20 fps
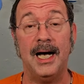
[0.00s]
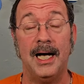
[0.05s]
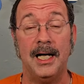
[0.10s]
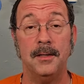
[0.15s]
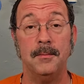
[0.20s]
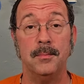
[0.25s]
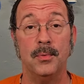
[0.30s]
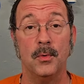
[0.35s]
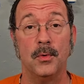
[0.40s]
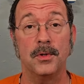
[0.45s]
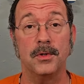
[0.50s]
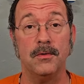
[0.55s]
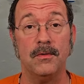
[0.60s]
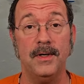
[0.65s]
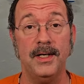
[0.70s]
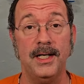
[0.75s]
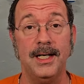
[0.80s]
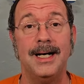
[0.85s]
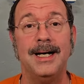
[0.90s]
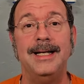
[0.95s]
onboard
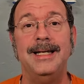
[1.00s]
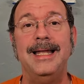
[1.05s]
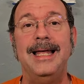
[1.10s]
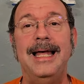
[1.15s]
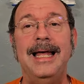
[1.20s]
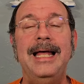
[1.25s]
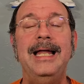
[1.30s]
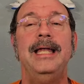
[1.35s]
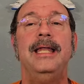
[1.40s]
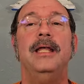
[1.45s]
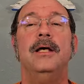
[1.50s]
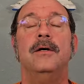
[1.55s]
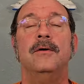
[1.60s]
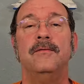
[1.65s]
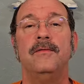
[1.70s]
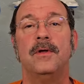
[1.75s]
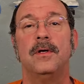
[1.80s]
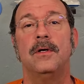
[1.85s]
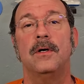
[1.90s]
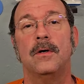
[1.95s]
credit on any
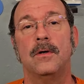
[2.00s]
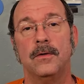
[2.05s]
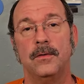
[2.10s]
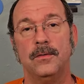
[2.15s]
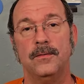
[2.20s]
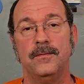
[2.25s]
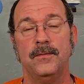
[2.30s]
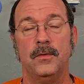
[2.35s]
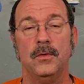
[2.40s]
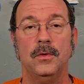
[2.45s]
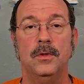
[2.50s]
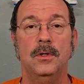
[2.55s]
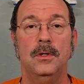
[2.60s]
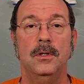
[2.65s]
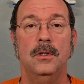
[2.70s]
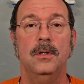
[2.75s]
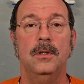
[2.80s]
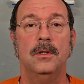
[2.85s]
of the Carnival